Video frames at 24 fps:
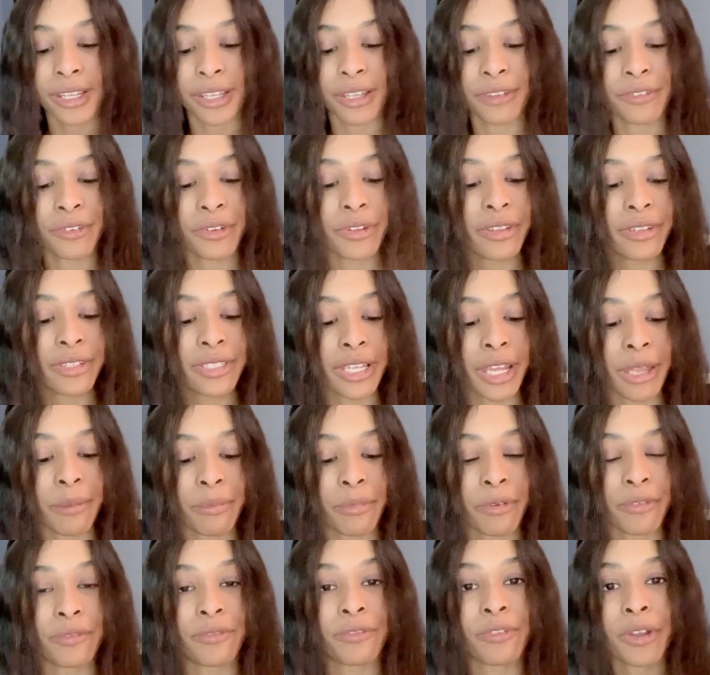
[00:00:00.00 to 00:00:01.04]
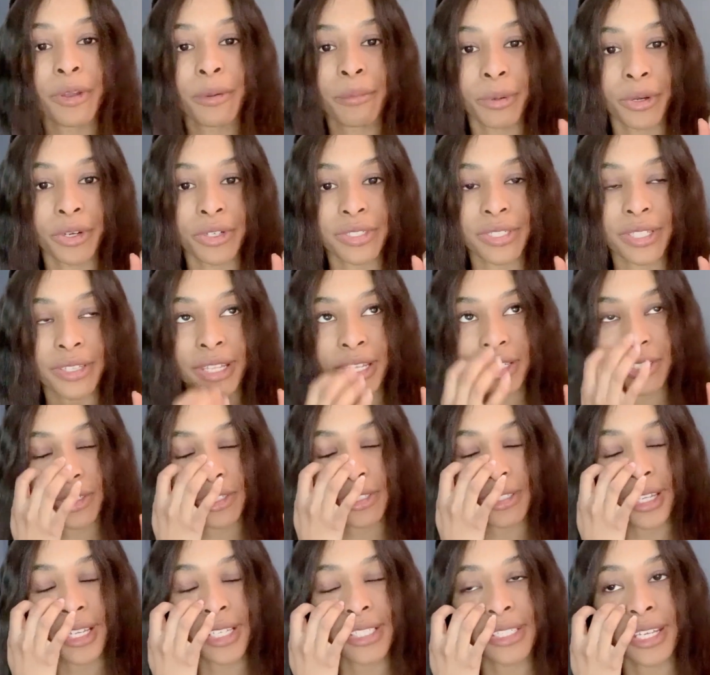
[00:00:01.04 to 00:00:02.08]
If you're the type of person that just
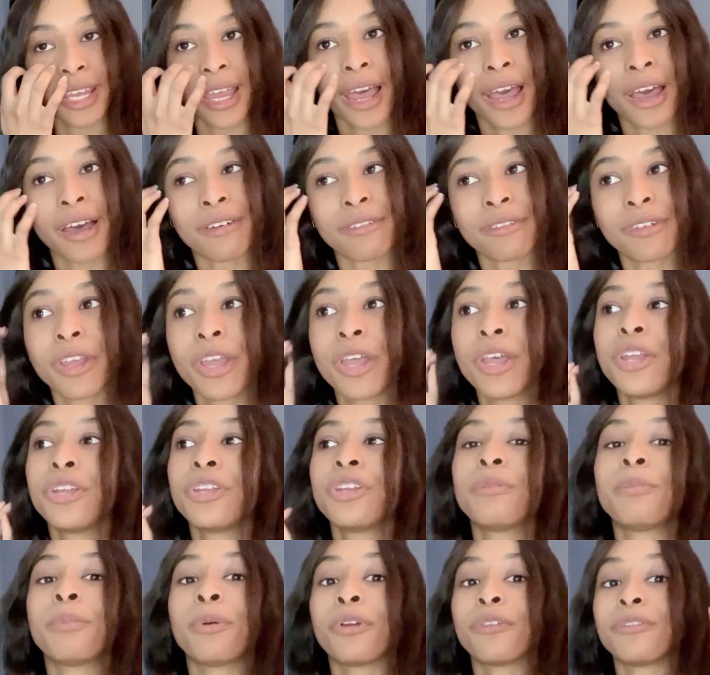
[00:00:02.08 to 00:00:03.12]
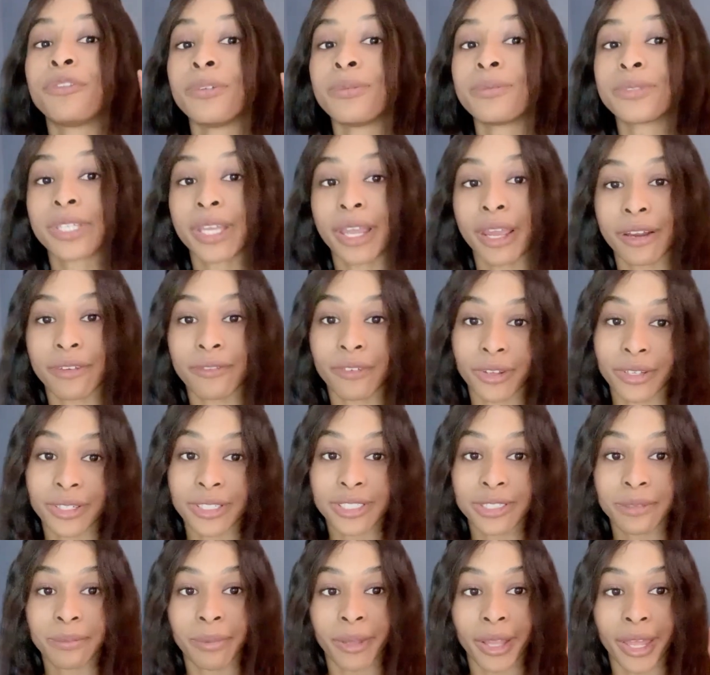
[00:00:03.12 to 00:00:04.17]
likes to have your perfumes kind of on
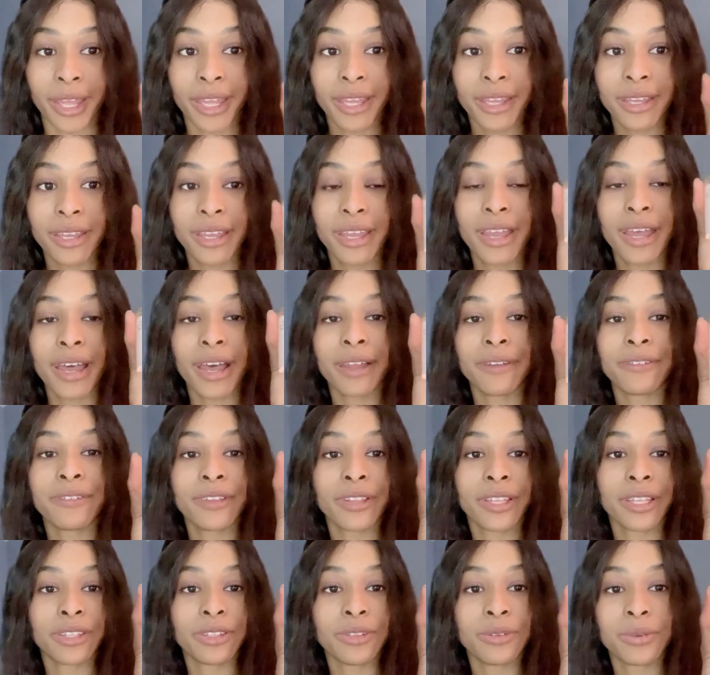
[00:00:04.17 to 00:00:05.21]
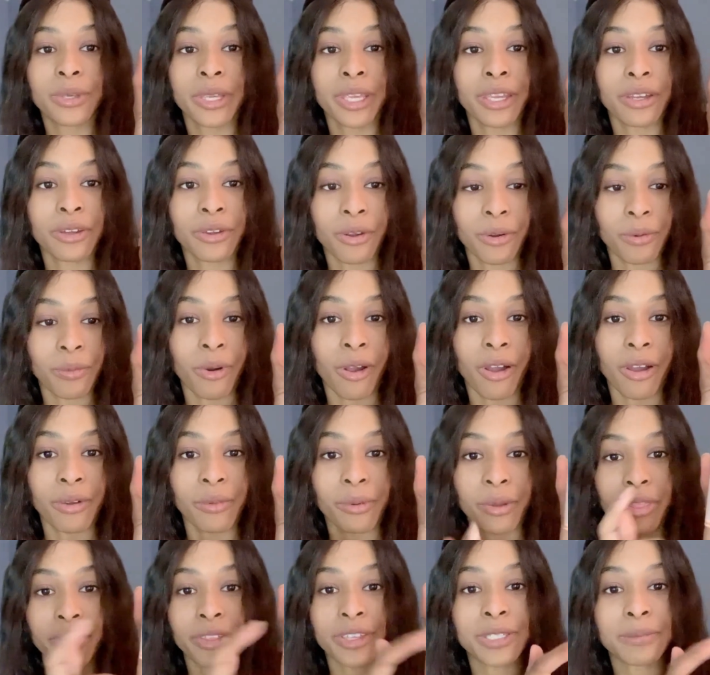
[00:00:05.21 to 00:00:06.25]
display, I feel like you can't go wrong
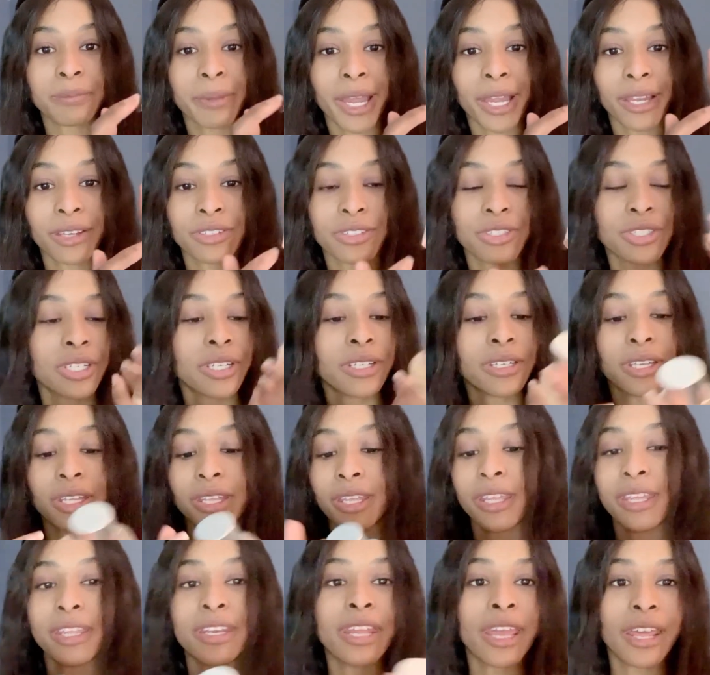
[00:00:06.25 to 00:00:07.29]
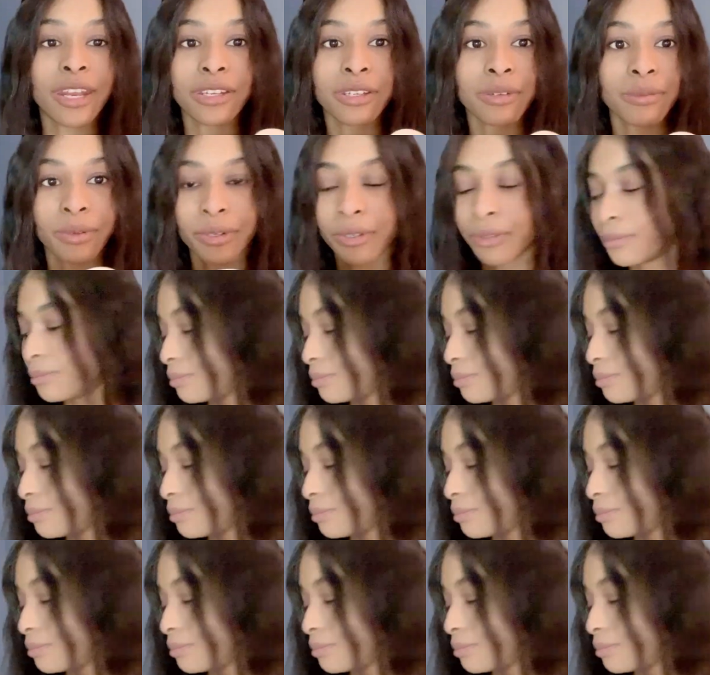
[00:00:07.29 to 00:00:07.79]
with this packaging in any room